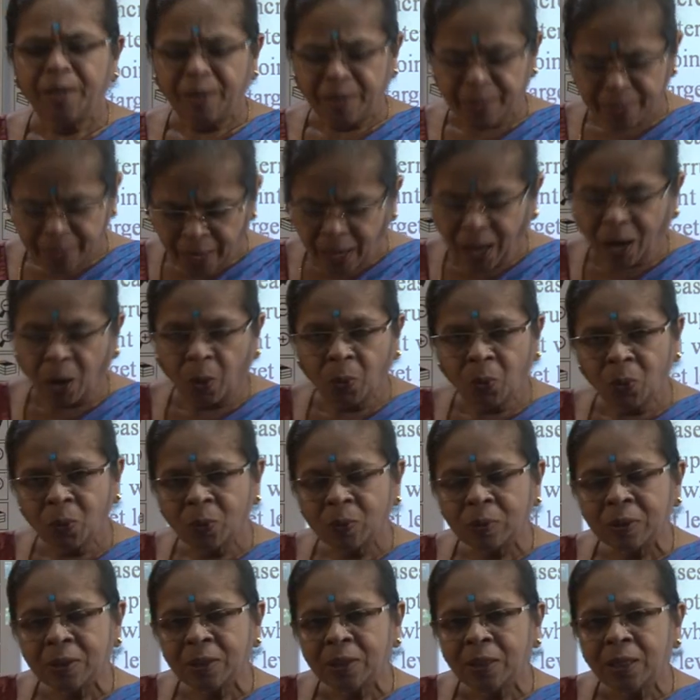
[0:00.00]
Now,
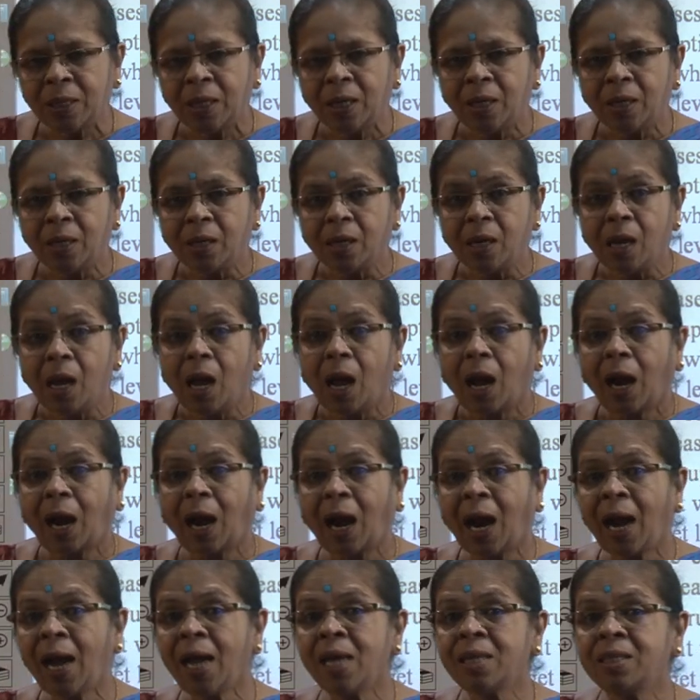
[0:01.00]

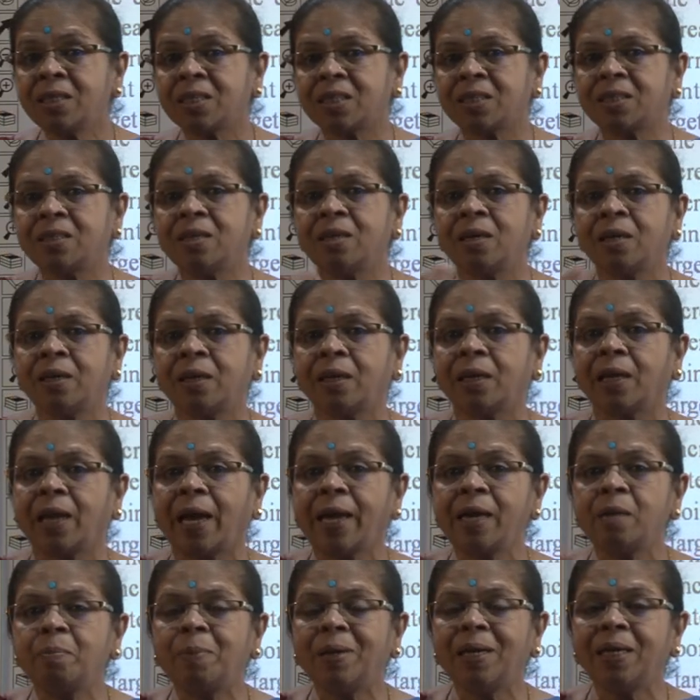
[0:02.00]
as the
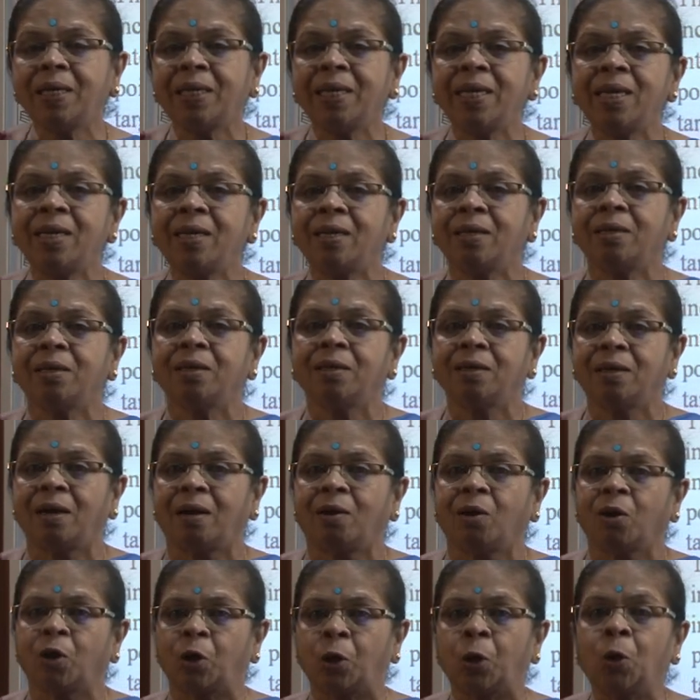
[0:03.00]
reliability
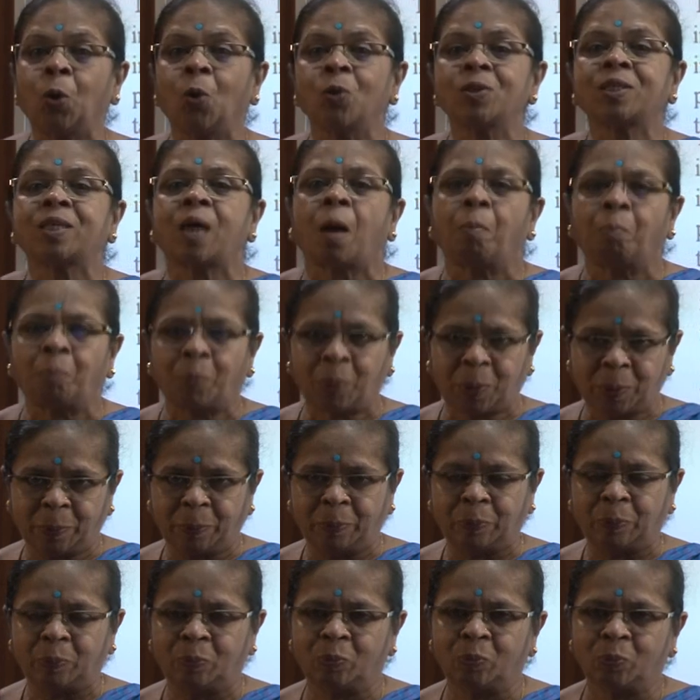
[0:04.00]
goes up,
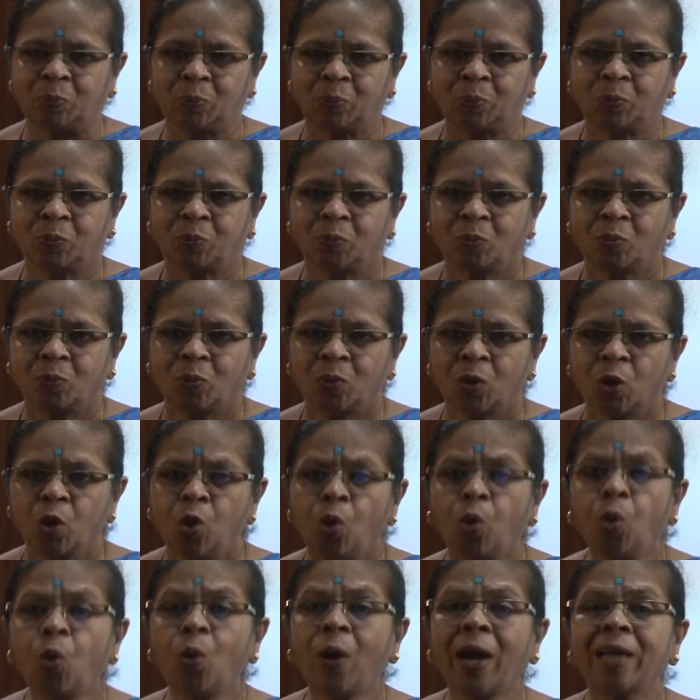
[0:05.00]

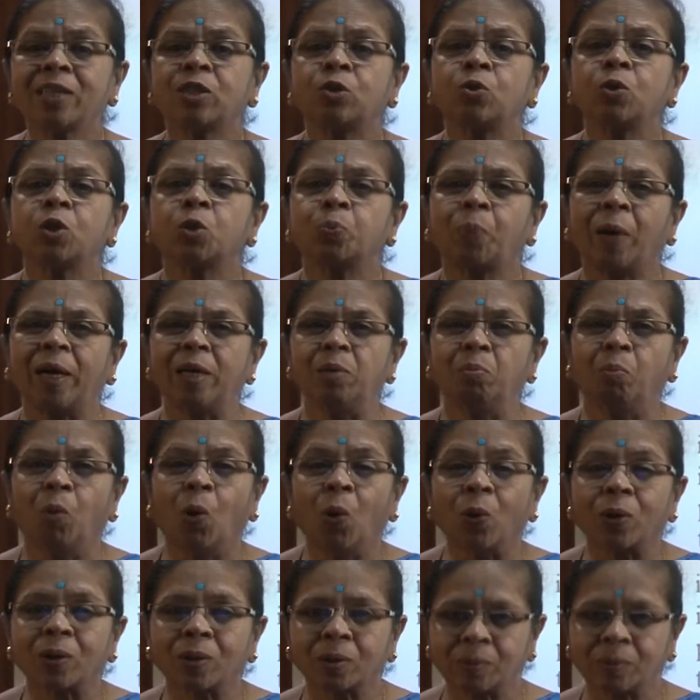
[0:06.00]
who has to spend more?